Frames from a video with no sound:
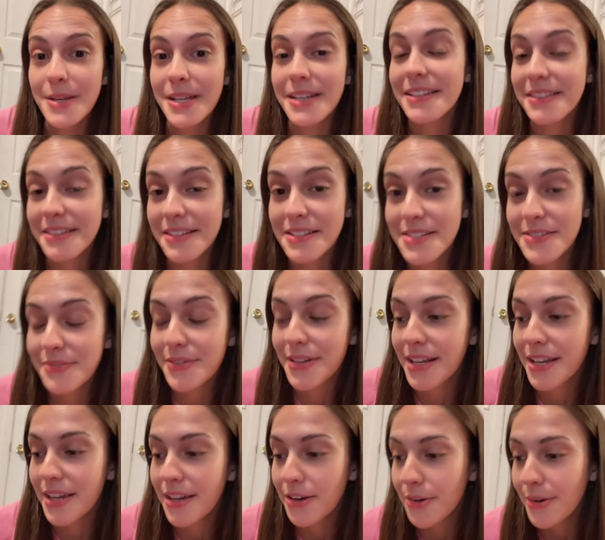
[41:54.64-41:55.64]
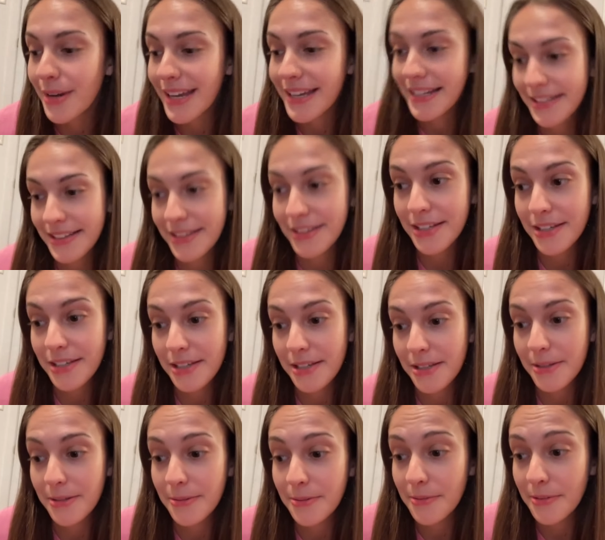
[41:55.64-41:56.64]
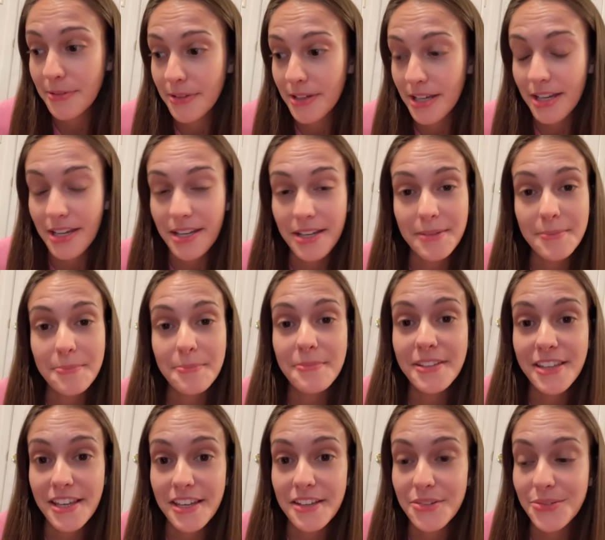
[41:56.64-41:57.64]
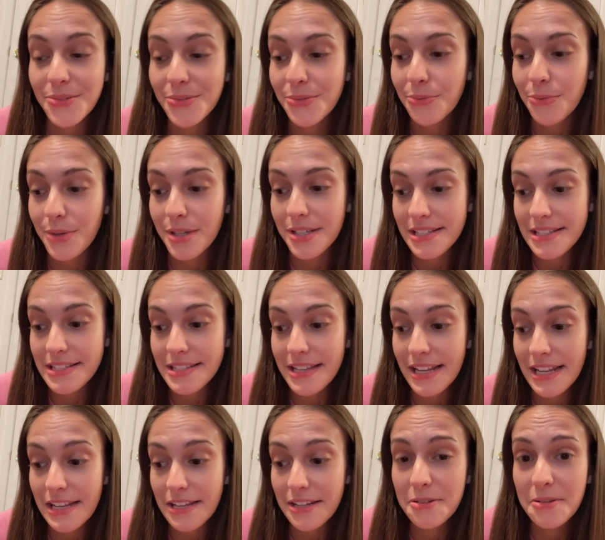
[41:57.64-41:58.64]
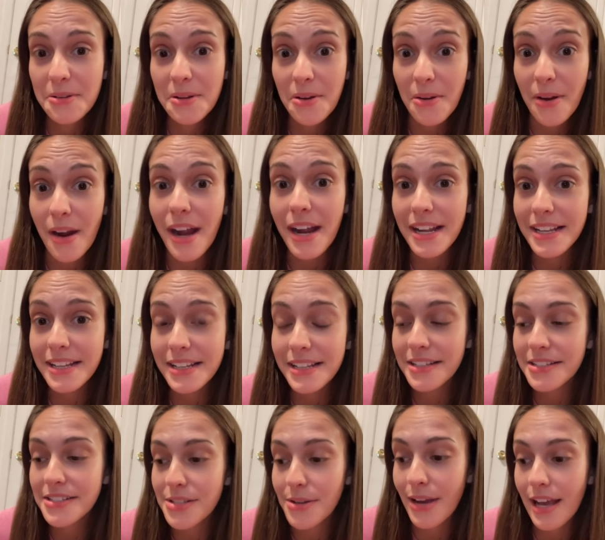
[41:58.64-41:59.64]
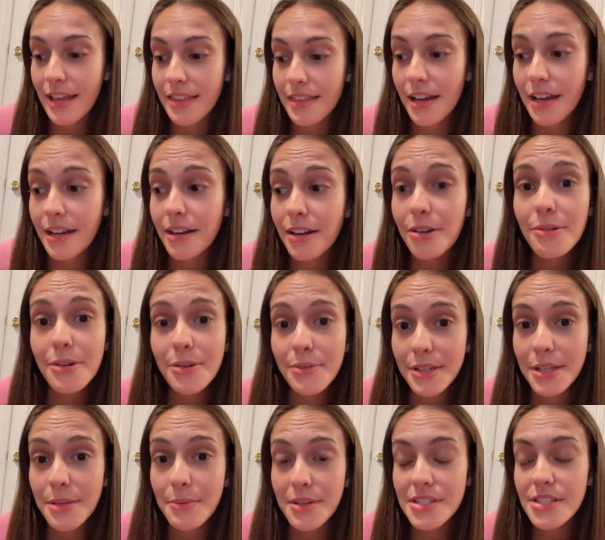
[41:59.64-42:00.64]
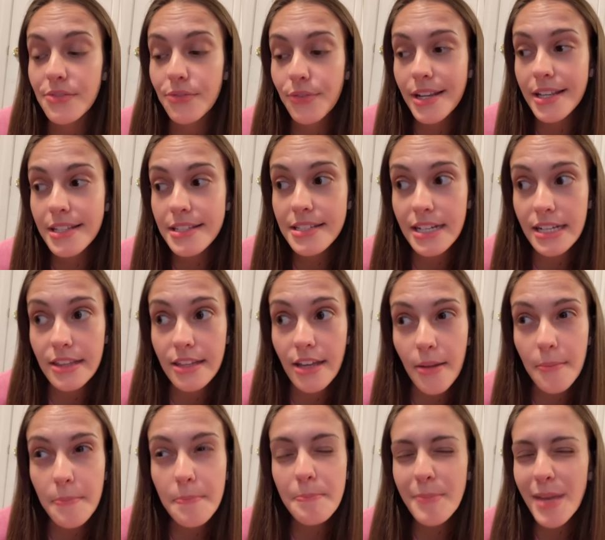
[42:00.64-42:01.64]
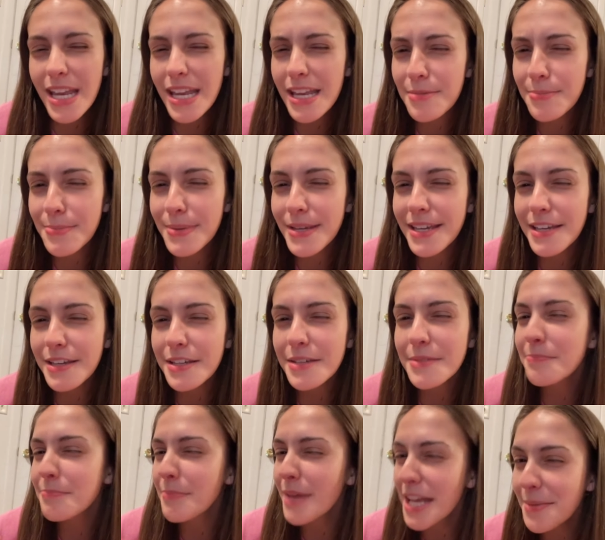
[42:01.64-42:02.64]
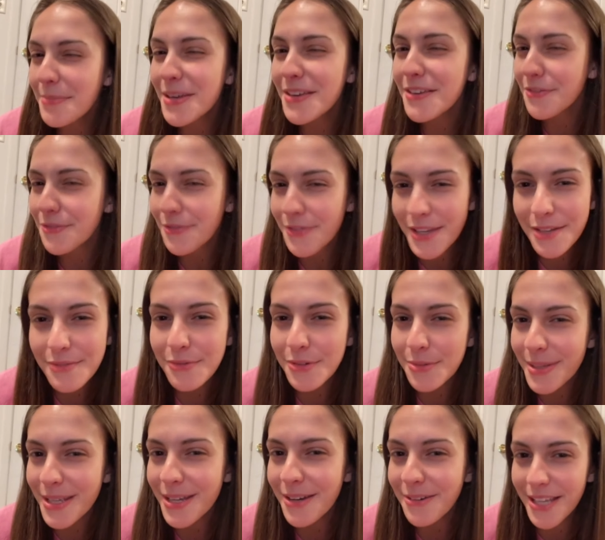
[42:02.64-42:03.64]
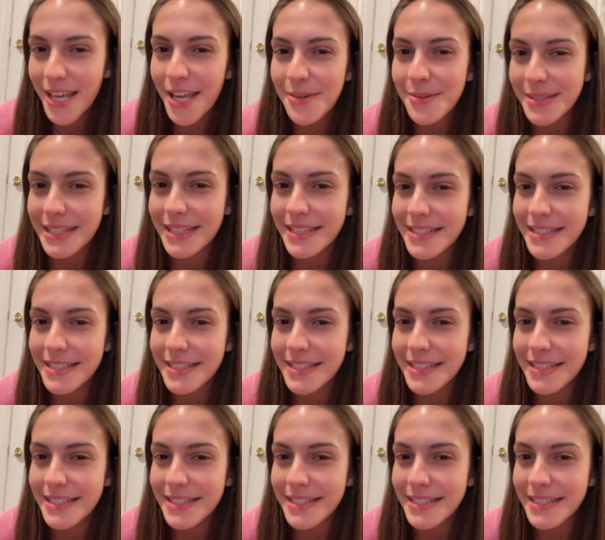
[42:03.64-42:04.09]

been in this video, and the kitten was like crying. So I thought, oh, it really wants a friend, and I thought maybe Finn will be okay with